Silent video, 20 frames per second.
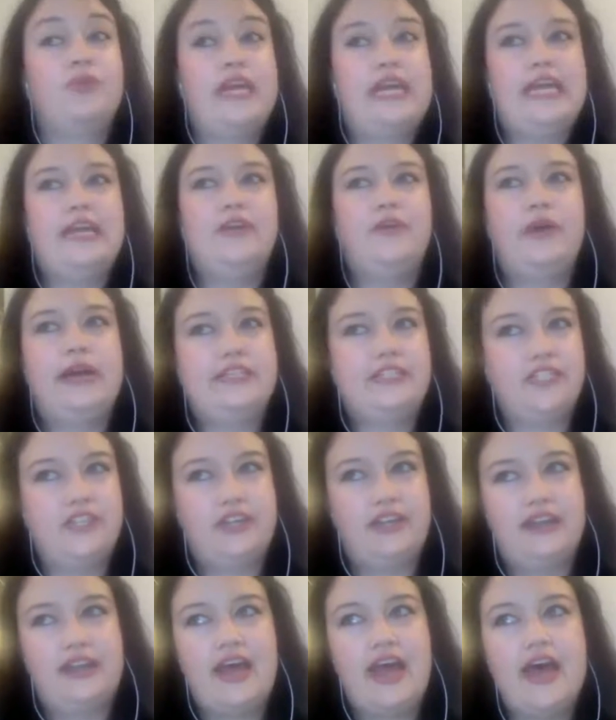that's a great
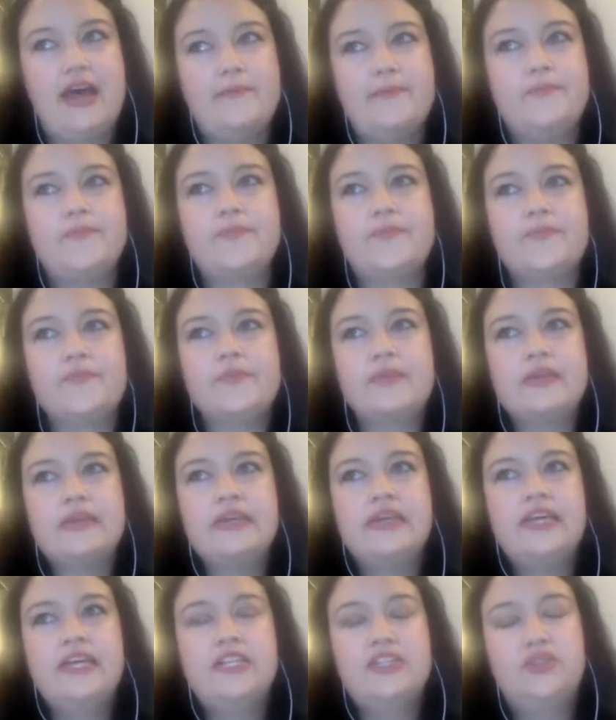question.
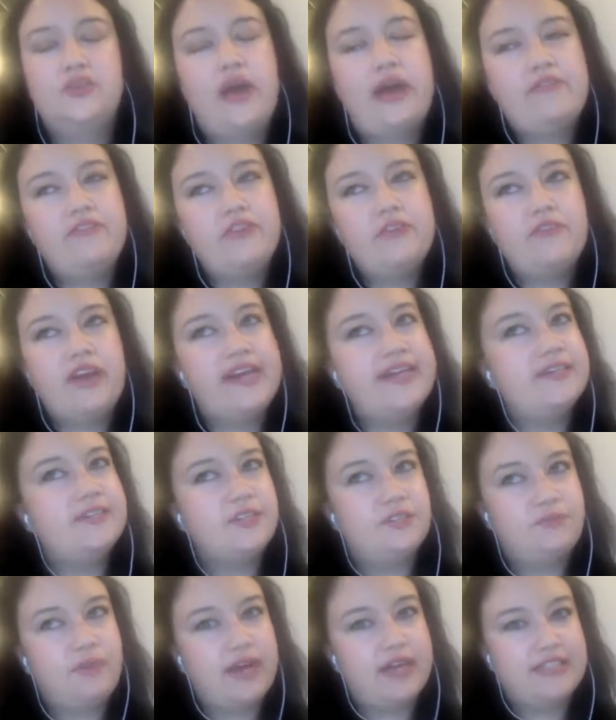So
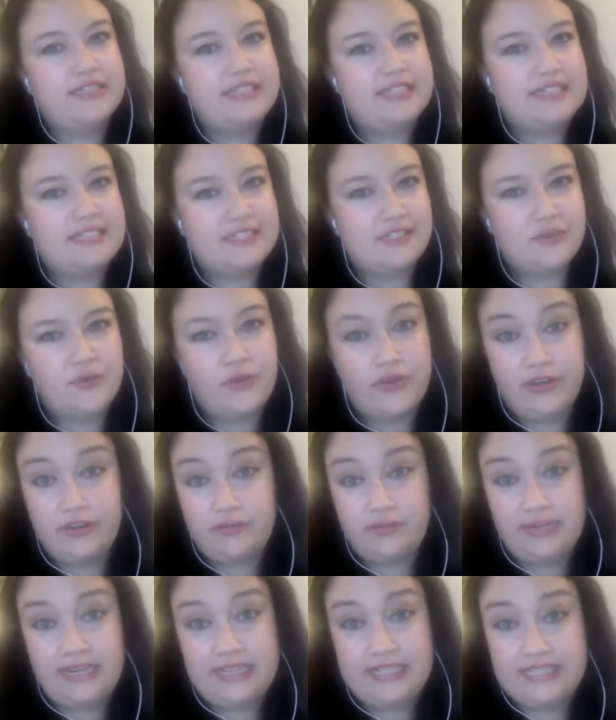every writer's process
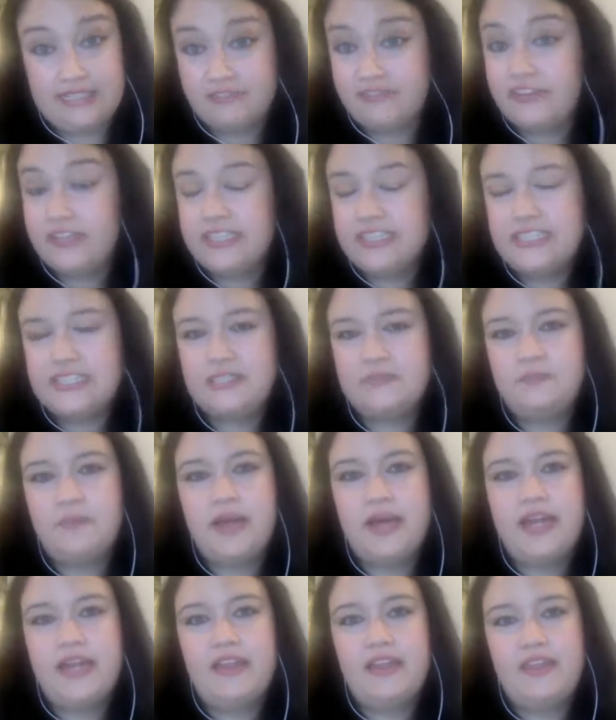is going to be
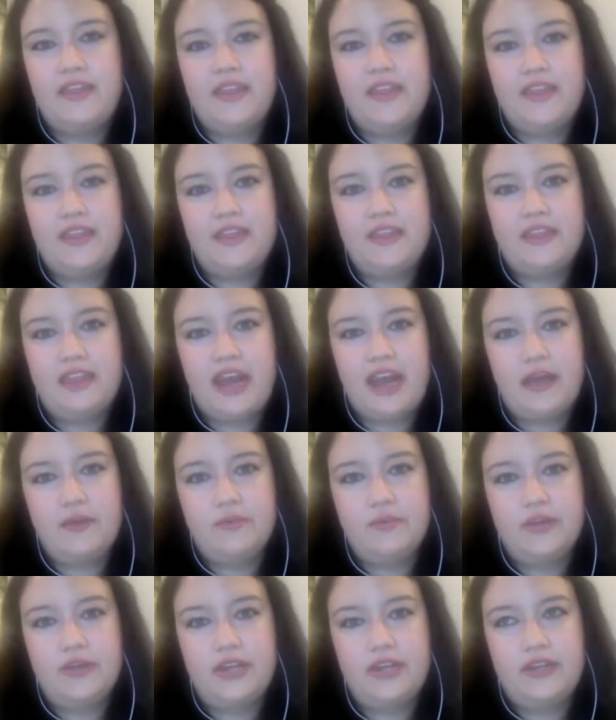different, but the thing
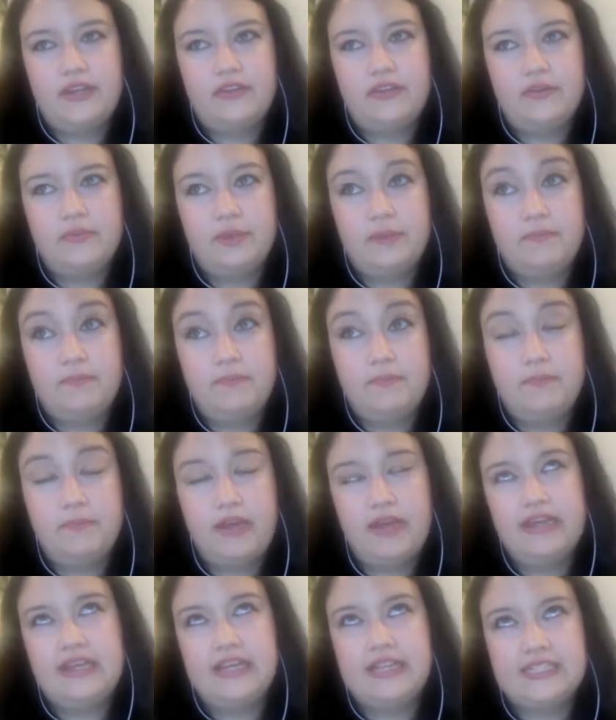that I
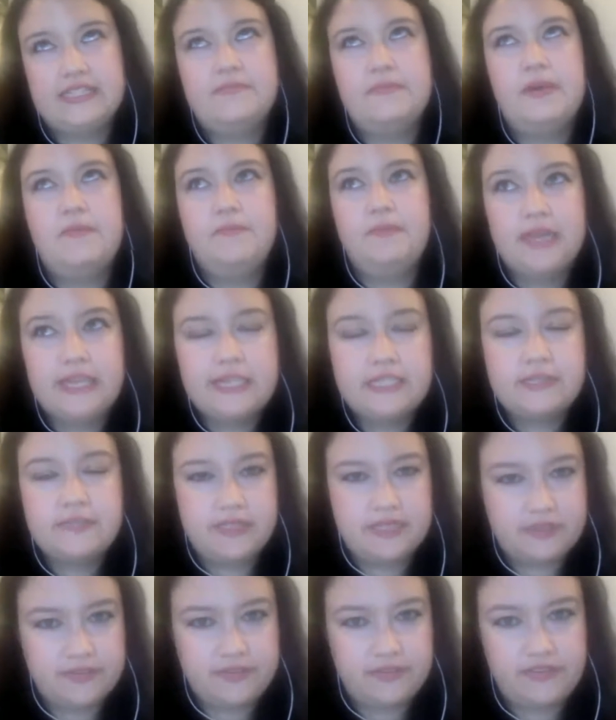guess my
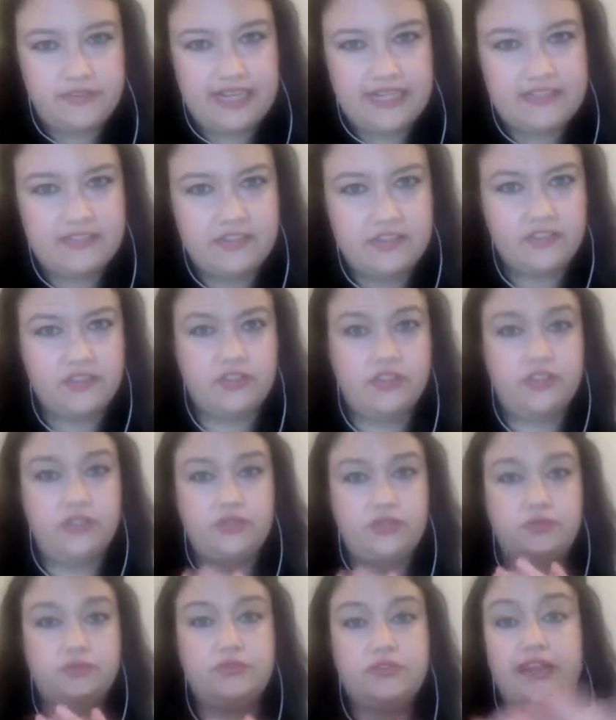biggest piece of advice is
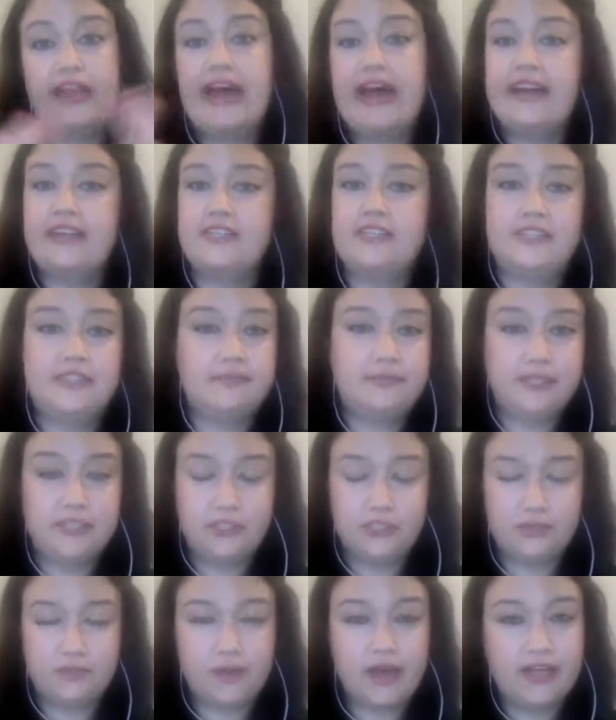to relax as
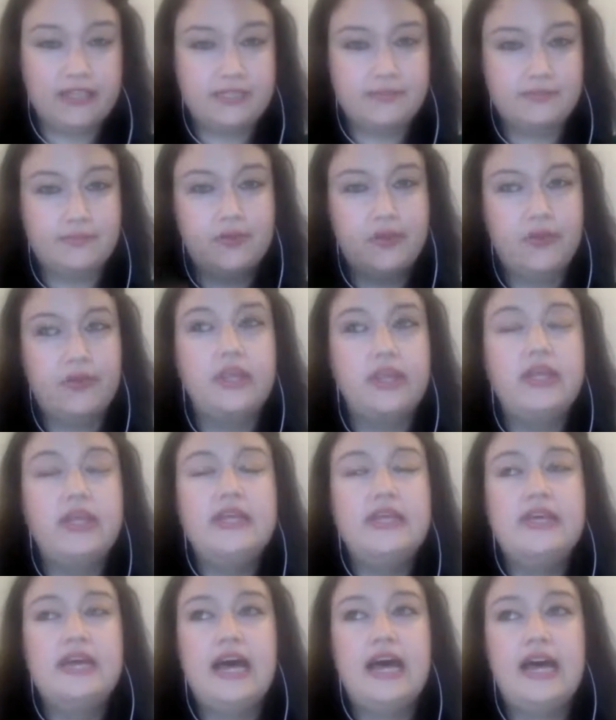much as possible.
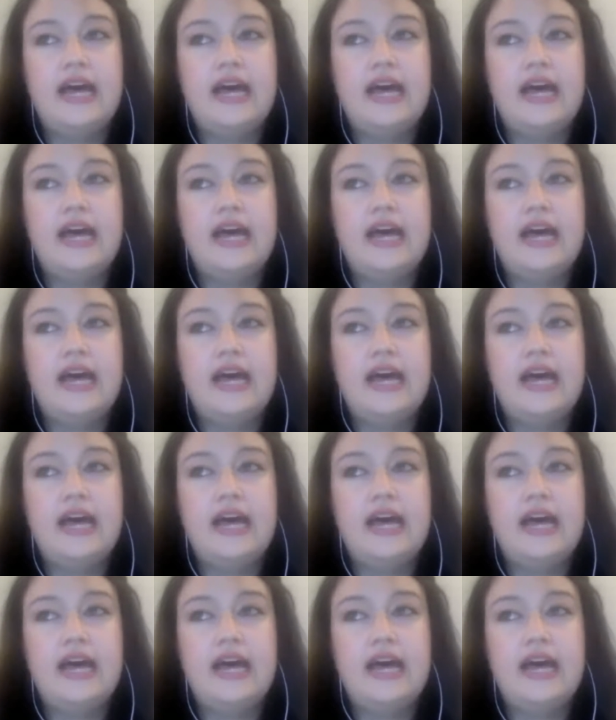